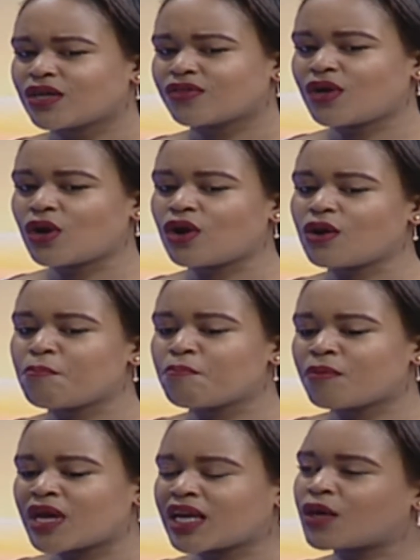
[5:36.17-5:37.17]
there are not
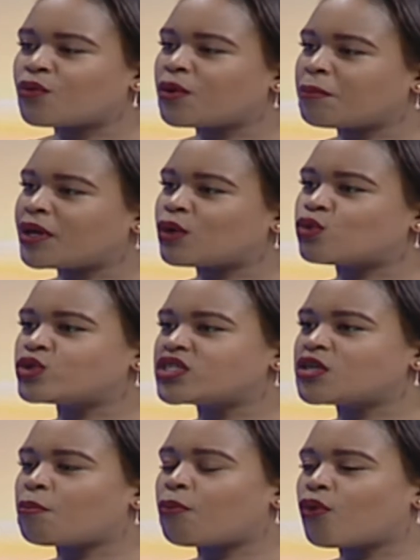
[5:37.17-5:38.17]
many women who
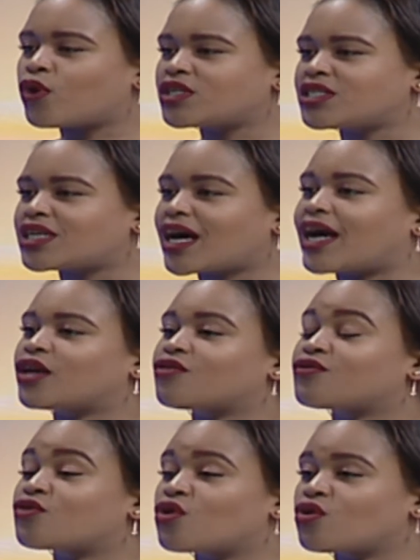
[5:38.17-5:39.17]
support the kind
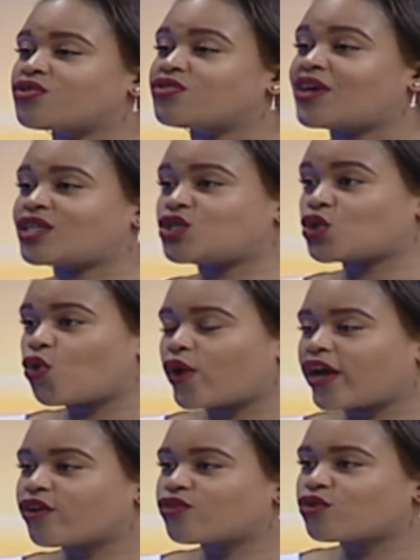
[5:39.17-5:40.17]
of growth that you're
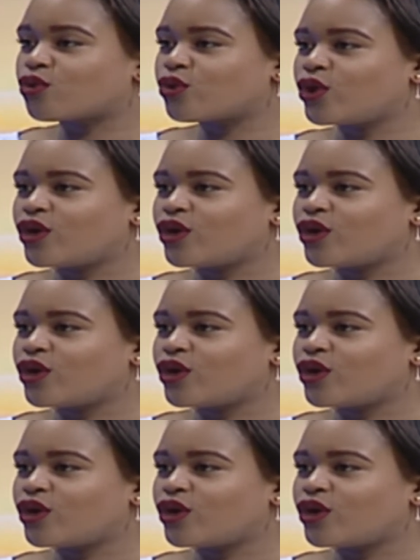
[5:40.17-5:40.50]
going through.